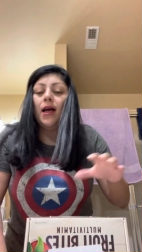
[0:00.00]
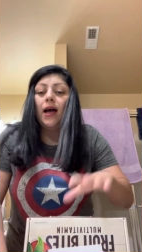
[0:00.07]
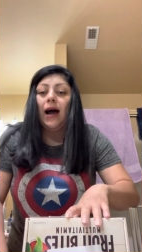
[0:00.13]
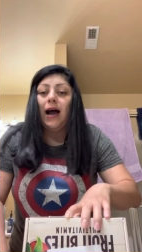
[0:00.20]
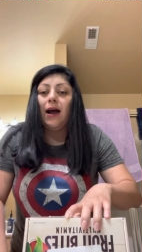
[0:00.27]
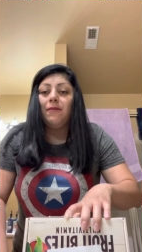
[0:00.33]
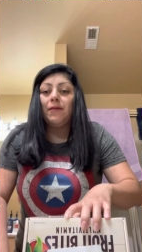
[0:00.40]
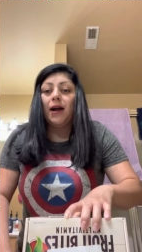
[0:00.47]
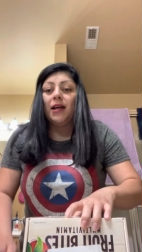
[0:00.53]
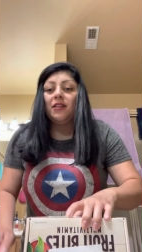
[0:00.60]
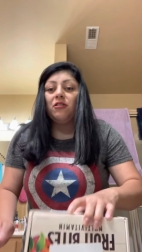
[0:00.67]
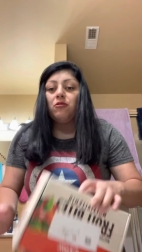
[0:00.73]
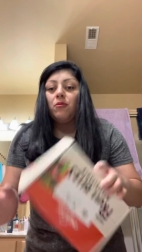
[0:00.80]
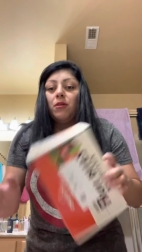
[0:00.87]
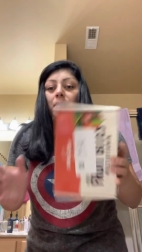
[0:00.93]
I've
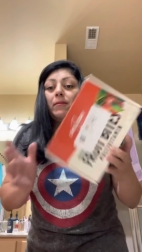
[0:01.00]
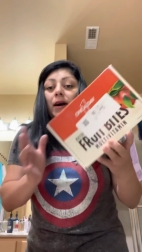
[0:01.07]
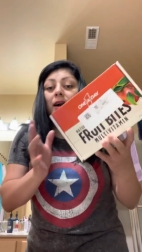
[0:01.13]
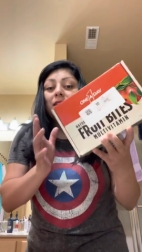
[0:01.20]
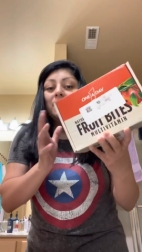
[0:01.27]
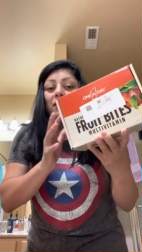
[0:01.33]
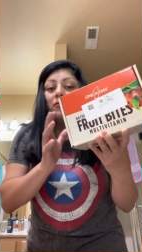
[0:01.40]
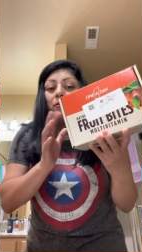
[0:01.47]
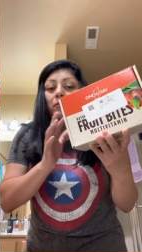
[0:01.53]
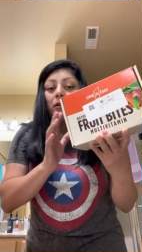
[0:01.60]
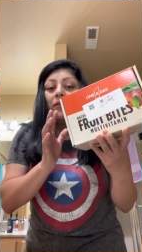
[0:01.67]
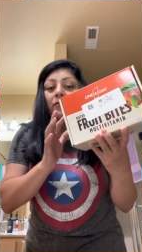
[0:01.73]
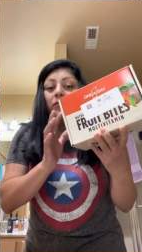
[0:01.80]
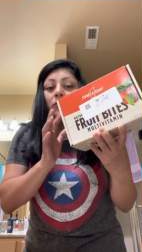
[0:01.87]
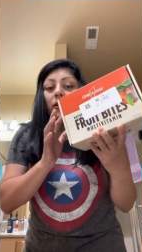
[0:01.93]
gotten three boxes from
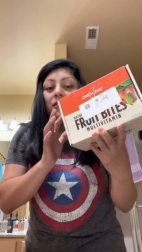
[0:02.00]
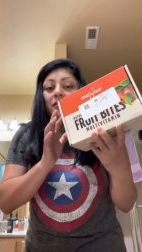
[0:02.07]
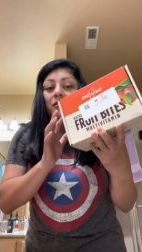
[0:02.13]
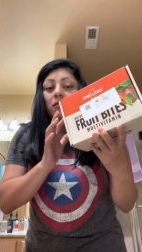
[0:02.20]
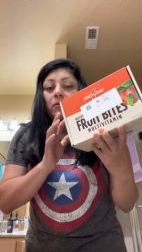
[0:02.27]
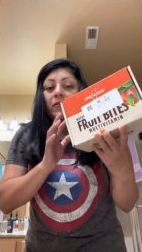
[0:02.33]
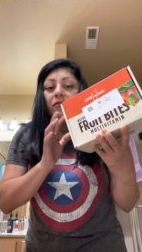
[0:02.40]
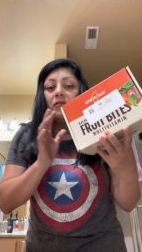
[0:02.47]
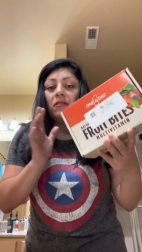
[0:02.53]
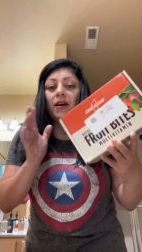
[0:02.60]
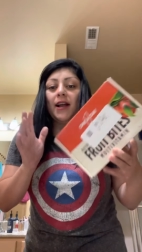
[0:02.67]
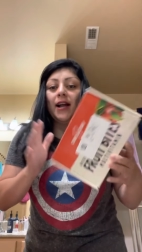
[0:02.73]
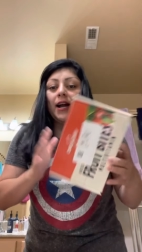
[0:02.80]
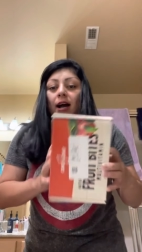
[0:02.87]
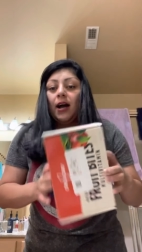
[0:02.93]
Influenster before
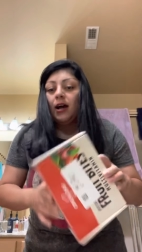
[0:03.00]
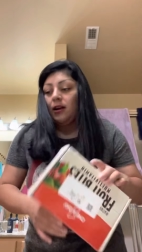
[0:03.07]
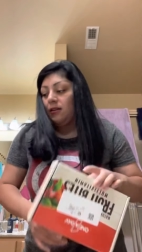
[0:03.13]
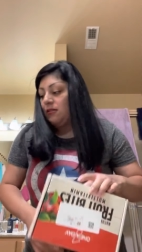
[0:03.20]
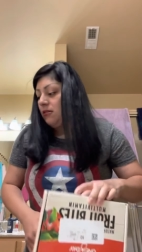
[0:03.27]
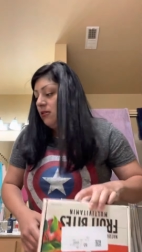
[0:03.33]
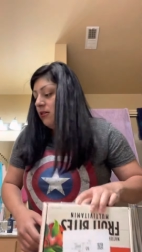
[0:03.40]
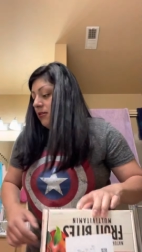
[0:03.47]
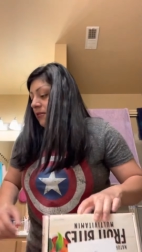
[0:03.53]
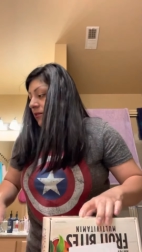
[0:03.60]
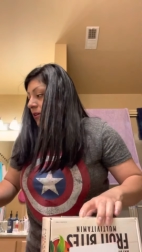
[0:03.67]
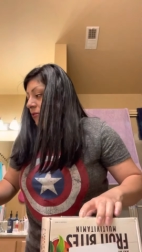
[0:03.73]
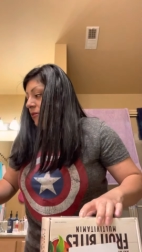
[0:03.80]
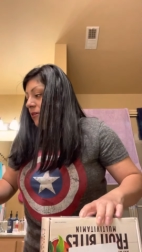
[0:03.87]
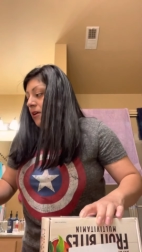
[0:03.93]
I got, let's
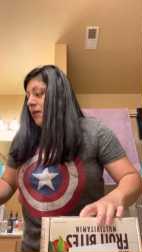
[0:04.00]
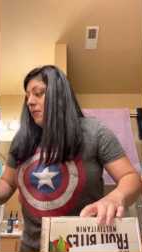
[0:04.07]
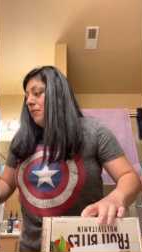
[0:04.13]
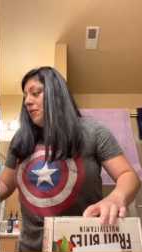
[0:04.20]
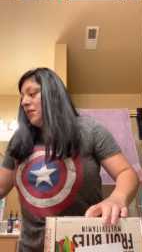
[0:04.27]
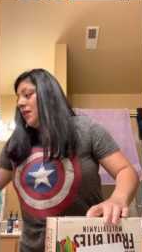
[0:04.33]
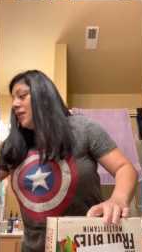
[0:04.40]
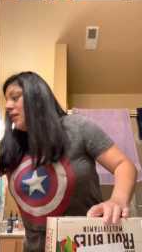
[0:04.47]
see, where did I put it?